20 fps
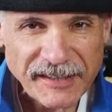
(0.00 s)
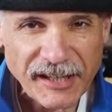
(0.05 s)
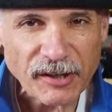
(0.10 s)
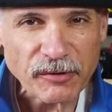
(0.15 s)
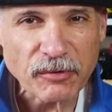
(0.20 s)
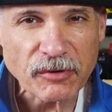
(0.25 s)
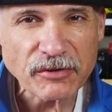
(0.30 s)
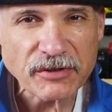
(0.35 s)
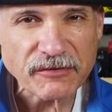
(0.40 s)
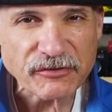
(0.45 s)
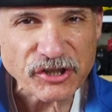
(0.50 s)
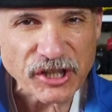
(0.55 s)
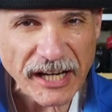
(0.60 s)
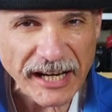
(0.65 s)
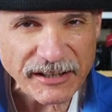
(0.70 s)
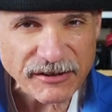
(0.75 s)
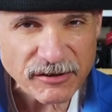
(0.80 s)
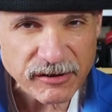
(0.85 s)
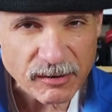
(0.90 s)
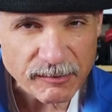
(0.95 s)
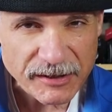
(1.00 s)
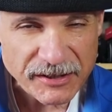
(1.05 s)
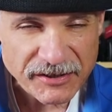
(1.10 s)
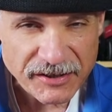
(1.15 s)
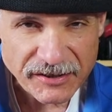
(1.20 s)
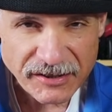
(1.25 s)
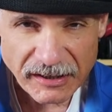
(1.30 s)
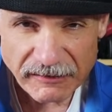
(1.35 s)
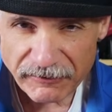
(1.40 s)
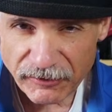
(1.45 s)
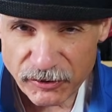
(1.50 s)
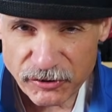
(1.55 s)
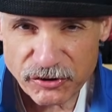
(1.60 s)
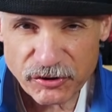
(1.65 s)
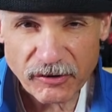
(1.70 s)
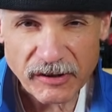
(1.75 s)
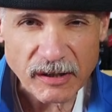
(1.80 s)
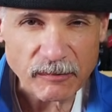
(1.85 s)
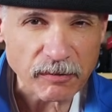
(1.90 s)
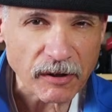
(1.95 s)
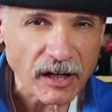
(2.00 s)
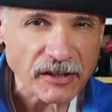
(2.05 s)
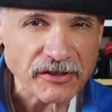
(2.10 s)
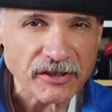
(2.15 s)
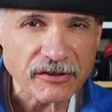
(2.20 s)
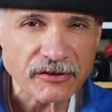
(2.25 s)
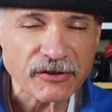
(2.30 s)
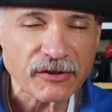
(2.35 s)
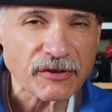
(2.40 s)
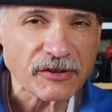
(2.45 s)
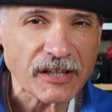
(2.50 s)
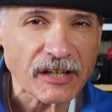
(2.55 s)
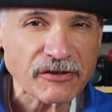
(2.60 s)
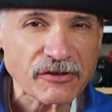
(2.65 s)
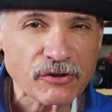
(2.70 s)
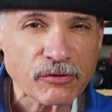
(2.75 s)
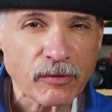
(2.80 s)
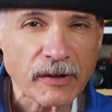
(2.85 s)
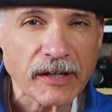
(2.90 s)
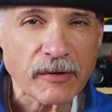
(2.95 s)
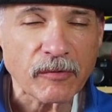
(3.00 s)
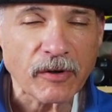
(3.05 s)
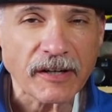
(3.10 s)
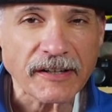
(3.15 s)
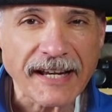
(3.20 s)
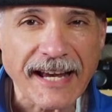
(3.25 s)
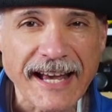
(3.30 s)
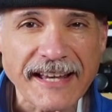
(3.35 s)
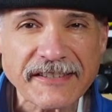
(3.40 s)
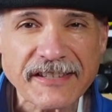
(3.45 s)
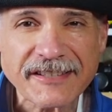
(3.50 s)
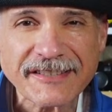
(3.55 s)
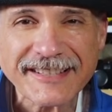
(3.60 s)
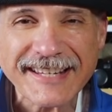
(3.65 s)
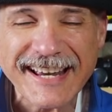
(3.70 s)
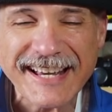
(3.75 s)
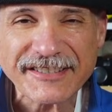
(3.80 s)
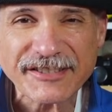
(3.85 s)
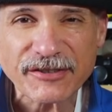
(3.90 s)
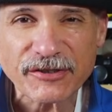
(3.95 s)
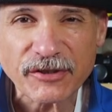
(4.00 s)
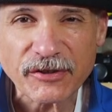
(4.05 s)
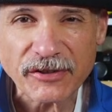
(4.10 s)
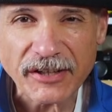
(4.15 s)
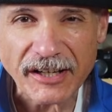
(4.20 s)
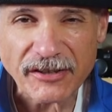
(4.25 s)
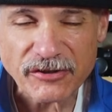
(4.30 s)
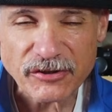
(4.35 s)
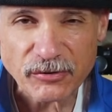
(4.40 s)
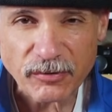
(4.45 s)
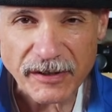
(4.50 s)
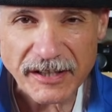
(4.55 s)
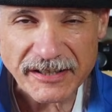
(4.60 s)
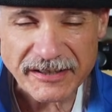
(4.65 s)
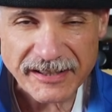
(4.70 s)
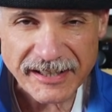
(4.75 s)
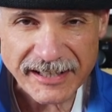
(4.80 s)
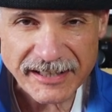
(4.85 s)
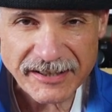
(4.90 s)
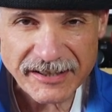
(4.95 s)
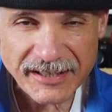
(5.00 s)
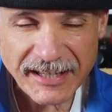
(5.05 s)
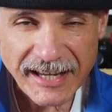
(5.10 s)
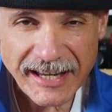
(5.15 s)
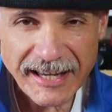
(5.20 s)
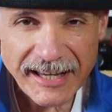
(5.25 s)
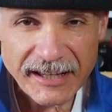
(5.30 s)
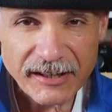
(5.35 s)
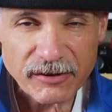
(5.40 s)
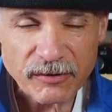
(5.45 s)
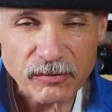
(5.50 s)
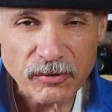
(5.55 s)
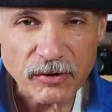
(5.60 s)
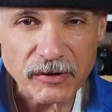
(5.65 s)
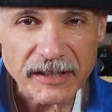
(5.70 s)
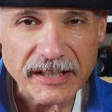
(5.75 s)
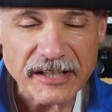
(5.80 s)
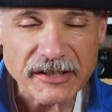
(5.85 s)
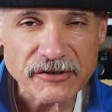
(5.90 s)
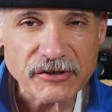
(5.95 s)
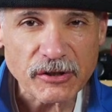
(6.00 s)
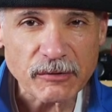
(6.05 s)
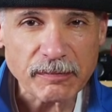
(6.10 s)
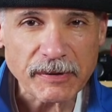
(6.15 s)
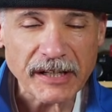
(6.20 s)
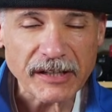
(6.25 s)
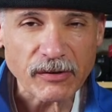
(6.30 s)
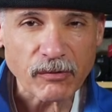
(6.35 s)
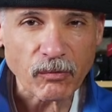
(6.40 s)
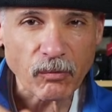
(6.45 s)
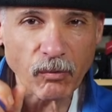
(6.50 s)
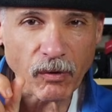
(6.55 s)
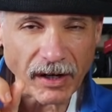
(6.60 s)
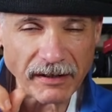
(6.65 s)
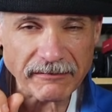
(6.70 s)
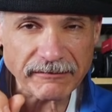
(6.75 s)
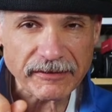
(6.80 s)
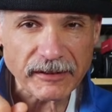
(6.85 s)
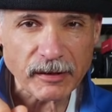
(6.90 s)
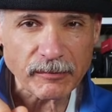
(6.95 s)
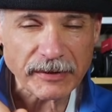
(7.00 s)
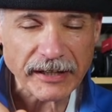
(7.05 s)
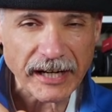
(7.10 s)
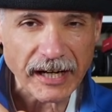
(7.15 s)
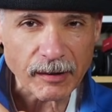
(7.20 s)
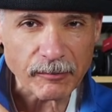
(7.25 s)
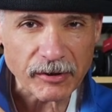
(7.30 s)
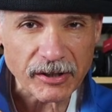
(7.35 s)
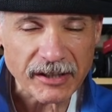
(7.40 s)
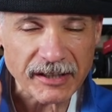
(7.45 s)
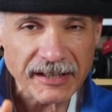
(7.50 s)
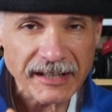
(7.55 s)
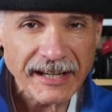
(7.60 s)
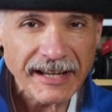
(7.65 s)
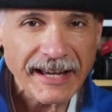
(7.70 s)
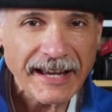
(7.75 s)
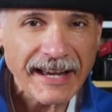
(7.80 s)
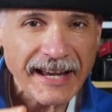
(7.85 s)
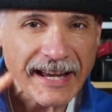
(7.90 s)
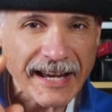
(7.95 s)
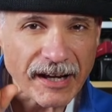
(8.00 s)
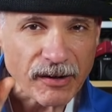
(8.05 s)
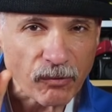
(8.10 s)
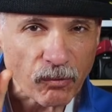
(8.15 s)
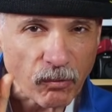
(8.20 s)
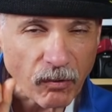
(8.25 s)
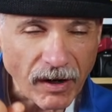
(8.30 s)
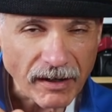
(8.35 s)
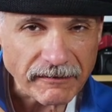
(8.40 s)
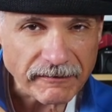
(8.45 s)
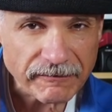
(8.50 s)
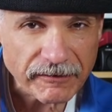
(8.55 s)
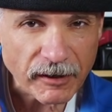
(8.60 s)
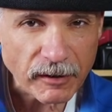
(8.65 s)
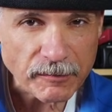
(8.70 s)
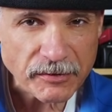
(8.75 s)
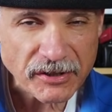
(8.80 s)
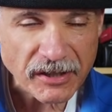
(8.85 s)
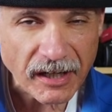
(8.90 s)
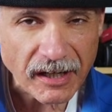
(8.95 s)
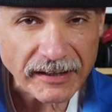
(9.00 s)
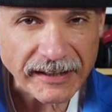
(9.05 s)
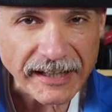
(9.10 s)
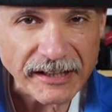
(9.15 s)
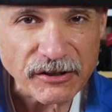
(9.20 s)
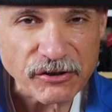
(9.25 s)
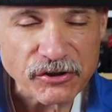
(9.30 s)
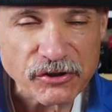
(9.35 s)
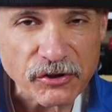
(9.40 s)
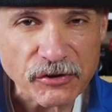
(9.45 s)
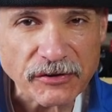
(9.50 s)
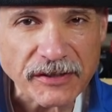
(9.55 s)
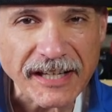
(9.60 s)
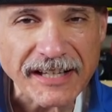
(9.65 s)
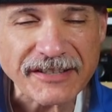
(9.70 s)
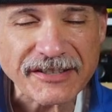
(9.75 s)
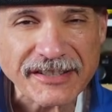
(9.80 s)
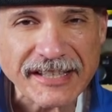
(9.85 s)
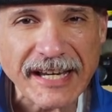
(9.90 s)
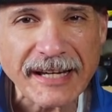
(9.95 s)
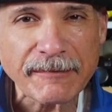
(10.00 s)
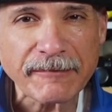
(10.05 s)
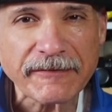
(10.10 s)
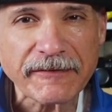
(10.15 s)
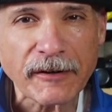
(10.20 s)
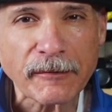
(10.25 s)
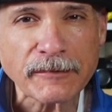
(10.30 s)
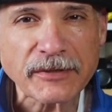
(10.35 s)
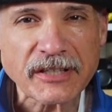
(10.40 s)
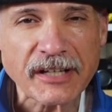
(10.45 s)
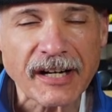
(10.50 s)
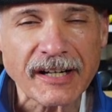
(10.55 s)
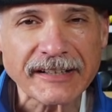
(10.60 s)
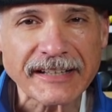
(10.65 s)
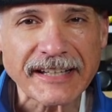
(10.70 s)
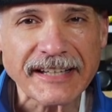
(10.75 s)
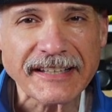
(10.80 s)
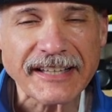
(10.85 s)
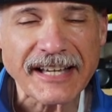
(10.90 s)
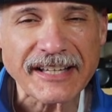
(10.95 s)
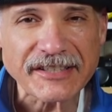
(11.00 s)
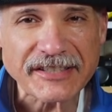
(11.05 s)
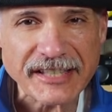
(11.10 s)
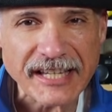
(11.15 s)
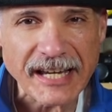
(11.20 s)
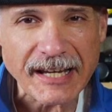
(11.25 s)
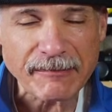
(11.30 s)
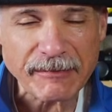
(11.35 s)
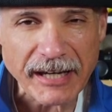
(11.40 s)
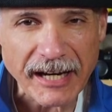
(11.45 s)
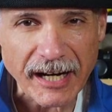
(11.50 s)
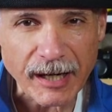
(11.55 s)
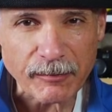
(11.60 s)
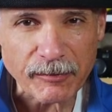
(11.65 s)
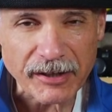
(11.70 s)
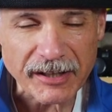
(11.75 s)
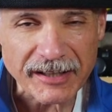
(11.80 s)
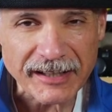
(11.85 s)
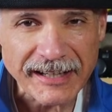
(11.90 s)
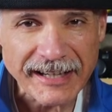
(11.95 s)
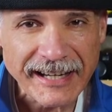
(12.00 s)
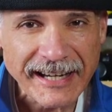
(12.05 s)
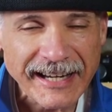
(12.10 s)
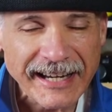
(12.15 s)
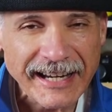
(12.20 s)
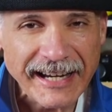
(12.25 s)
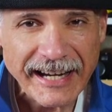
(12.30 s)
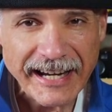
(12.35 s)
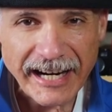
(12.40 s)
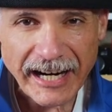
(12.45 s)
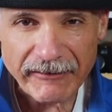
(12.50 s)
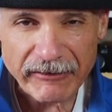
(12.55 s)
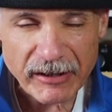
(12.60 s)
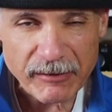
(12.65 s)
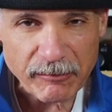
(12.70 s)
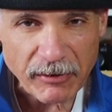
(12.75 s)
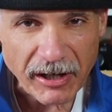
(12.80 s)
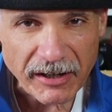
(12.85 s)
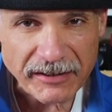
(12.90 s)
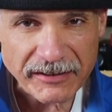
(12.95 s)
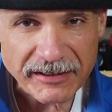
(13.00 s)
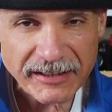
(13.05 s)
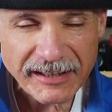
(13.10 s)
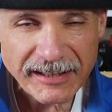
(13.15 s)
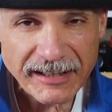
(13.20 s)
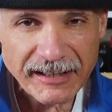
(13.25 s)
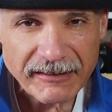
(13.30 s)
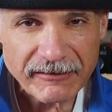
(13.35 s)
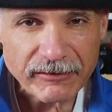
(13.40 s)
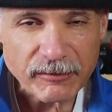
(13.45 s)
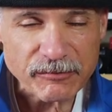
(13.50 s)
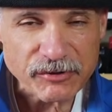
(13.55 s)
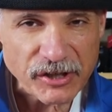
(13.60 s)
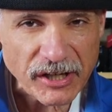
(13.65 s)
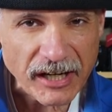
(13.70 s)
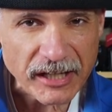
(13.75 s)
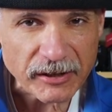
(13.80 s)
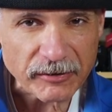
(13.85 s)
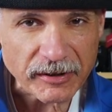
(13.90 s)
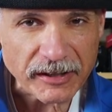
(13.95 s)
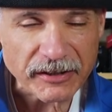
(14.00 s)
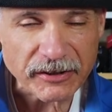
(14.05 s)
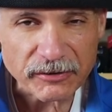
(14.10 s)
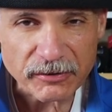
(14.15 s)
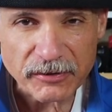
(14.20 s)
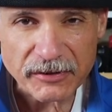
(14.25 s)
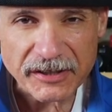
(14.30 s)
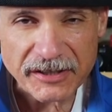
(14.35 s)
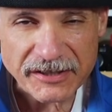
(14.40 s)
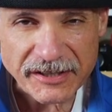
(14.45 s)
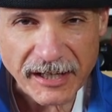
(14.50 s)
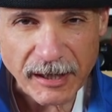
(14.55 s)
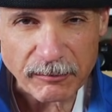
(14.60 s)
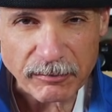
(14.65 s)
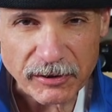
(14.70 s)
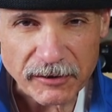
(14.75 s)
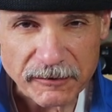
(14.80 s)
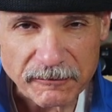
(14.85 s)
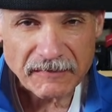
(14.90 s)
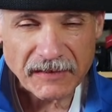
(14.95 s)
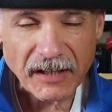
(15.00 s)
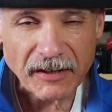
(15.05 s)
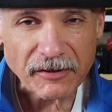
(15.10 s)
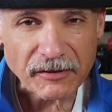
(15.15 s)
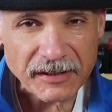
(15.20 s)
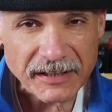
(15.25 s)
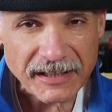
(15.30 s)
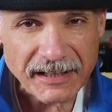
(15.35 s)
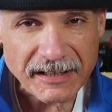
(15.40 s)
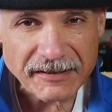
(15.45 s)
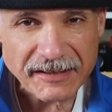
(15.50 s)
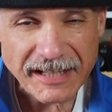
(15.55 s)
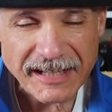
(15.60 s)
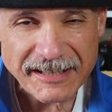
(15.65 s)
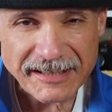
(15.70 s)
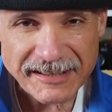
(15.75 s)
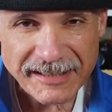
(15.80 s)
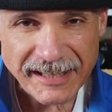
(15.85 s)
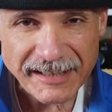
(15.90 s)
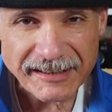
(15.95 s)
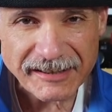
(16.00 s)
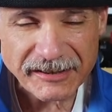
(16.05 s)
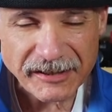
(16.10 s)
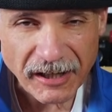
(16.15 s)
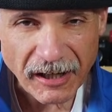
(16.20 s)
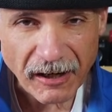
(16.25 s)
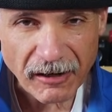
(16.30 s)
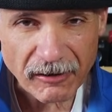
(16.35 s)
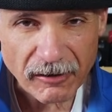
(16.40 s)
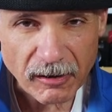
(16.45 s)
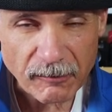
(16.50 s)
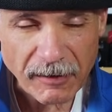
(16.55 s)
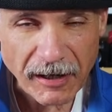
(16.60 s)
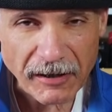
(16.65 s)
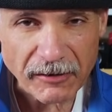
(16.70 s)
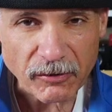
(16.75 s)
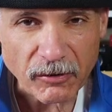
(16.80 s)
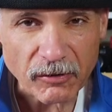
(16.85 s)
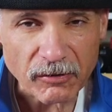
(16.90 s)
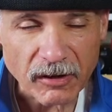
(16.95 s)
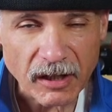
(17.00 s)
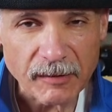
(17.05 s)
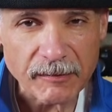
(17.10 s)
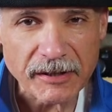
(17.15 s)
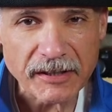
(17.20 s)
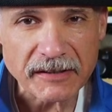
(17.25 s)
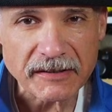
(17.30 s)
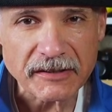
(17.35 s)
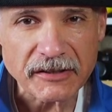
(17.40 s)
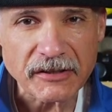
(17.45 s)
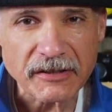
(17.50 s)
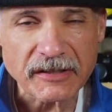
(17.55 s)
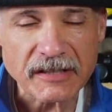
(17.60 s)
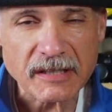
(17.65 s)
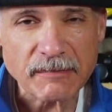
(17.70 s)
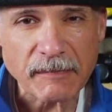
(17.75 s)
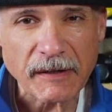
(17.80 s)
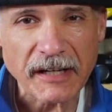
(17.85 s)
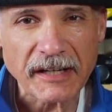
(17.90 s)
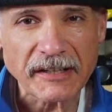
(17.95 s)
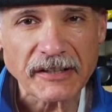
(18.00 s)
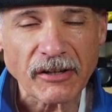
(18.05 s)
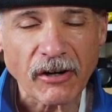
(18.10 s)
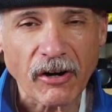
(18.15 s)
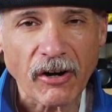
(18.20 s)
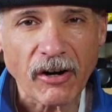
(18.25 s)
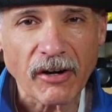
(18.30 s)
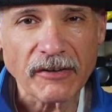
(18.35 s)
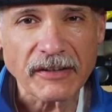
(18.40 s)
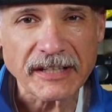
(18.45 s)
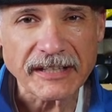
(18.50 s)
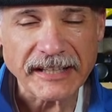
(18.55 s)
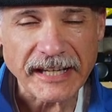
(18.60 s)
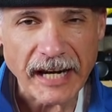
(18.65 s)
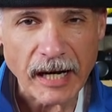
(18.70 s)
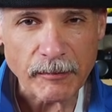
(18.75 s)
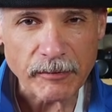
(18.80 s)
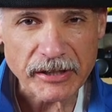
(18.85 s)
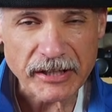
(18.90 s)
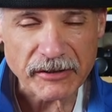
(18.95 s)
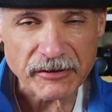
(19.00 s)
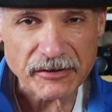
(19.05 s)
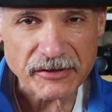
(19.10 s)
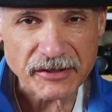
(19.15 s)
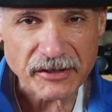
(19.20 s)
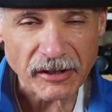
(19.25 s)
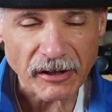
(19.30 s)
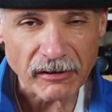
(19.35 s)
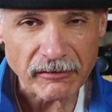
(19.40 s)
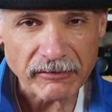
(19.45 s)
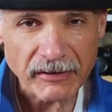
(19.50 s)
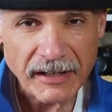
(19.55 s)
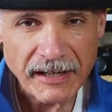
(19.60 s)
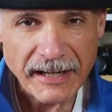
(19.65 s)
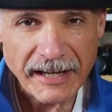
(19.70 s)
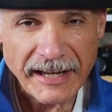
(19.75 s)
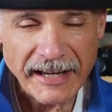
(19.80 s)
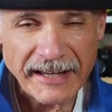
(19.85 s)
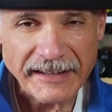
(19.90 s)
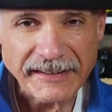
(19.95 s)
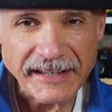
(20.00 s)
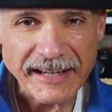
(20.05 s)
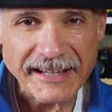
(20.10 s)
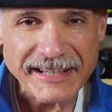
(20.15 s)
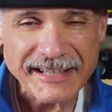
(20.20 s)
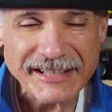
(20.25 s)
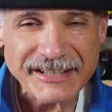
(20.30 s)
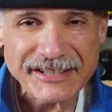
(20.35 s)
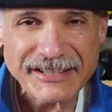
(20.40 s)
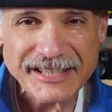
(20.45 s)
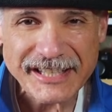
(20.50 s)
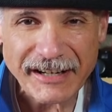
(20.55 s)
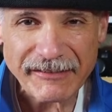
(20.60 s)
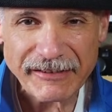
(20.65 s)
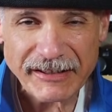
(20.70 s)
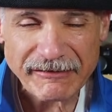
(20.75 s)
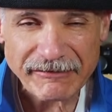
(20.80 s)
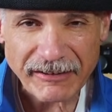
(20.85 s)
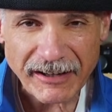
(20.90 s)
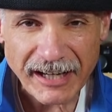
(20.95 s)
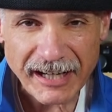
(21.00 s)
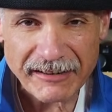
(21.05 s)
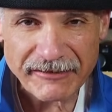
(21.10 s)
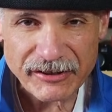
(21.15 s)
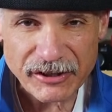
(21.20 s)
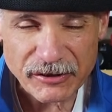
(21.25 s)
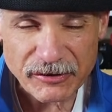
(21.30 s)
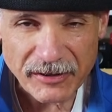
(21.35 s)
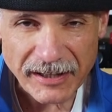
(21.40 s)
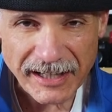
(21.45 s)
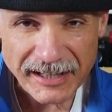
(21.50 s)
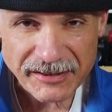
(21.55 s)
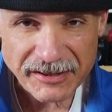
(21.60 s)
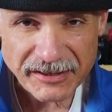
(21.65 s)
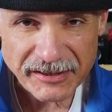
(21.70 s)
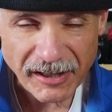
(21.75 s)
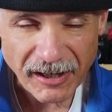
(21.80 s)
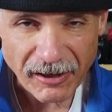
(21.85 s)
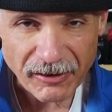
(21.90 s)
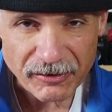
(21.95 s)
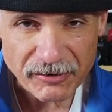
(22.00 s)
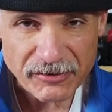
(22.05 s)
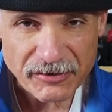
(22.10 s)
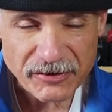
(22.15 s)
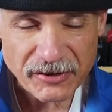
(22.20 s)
Now, the rules have changed a little bit since I first joined the project in 2021. As it stands in 2026, the rule is you pick one film camera and one film stock, and you shoot that same film stock in that same camera every month from January through December. Now, there is a set dollar amount or limit you can spend on the camera gear itself, and that is $75 US.